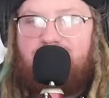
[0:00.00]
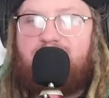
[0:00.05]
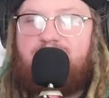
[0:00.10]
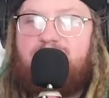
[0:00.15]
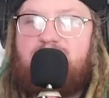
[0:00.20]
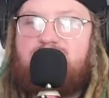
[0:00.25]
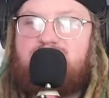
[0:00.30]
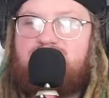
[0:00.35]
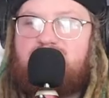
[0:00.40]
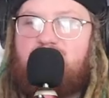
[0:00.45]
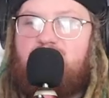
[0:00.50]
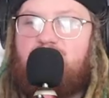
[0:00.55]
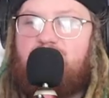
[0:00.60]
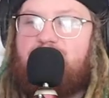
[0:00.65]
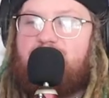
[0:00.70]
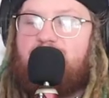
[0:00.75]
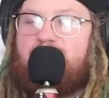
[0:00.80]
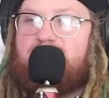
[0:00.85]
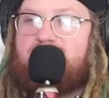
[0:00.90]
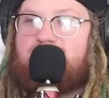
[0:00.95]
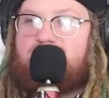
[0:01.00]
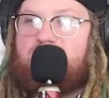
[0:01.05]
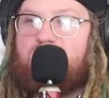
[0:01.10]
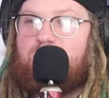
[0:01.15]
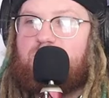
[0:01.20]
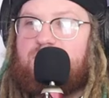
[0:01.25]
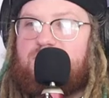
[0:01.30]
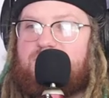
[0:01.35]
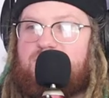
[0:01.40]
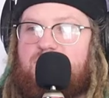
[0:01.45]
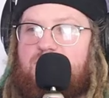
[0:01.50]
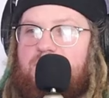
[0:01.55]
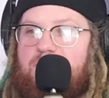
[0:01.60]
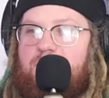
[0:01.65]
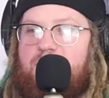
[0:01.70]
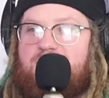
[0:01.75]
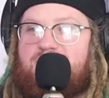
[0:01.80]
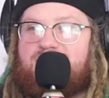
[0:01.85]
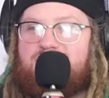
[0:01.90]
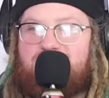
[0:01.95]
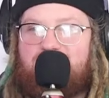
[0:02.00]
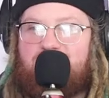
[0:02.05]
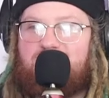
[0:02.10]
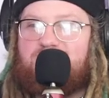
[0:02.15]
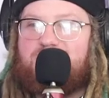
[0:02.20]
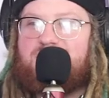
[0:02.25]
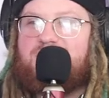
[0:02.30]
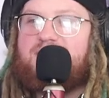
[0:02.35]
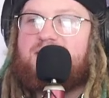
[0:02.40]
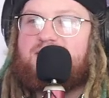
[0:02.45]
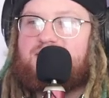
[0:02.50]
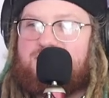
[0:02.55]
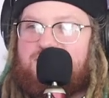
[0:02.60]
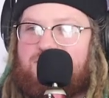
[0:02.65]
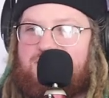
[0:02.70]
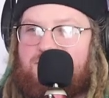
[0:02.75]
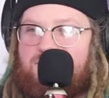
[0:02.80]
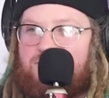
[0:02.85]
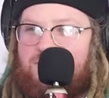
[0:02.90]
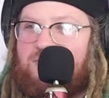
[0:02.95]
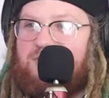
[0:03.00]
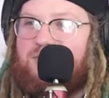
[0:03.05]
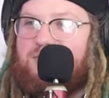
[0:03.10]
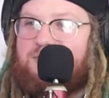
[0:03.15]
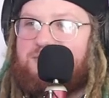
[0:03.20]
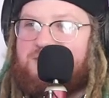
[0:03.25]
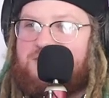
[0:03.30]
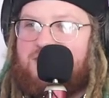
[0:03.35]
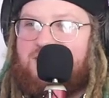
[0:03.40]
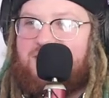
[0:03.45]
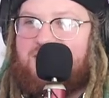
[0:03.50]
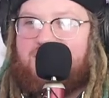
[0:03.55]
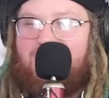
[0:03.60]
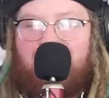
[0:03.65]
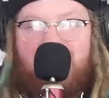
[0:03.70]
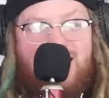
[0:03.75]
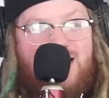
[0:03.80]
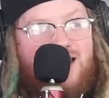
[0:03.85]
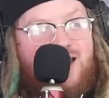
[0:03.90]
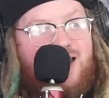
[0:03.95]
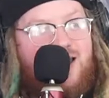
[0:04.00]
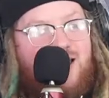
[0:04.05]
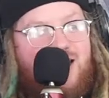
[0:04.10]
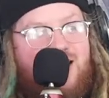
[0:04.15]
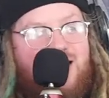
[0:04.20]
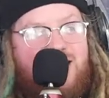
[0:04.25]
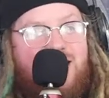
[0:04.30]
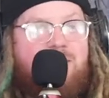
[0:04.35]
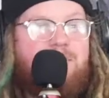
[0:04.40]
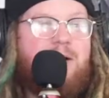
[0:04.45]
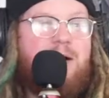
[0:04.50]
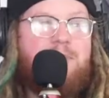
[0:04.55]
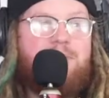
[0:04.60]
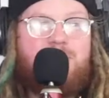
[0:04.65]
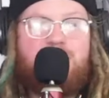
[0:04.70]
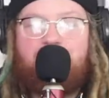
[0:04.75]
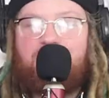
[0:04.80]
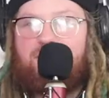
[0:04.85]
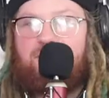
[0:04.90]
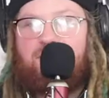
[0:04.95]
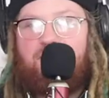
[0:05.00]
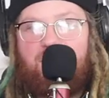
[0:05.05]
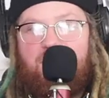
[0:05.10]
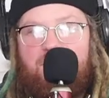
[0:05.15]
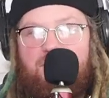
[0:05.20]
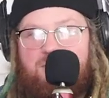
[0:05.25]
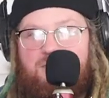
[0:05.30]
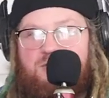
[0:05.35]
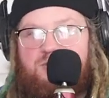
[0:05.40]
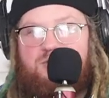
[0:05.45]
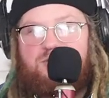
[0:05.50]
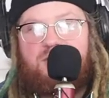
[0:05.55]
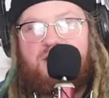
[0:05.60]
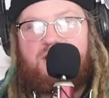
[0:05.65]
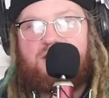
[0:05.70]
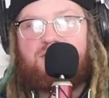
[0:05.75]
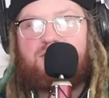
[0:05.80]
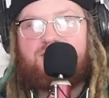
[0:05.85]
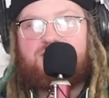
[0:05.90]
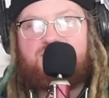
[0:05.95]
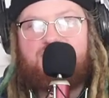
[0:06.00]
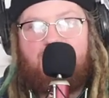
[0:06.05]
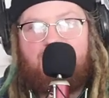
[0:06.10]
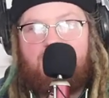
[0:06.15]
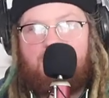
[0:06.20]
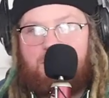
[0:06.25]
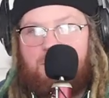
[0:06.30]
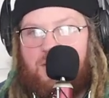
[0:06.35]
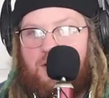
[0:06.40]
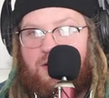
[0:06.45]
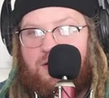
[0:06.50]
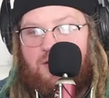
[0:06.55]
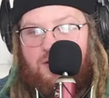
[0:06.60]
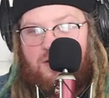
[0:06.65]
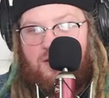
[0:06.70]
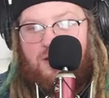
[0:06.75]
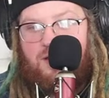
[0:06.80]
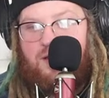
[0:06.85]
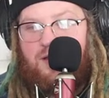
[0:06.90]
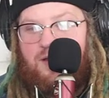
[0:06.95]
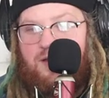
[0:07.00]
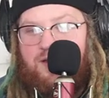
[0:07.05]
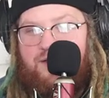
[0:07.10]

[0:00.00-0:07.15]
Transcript: like certain friends that you can talk about certain things to. You know mm-hmm. what I'm mm-hmm. saying? Like that might be your boy, but you're not gonna talk about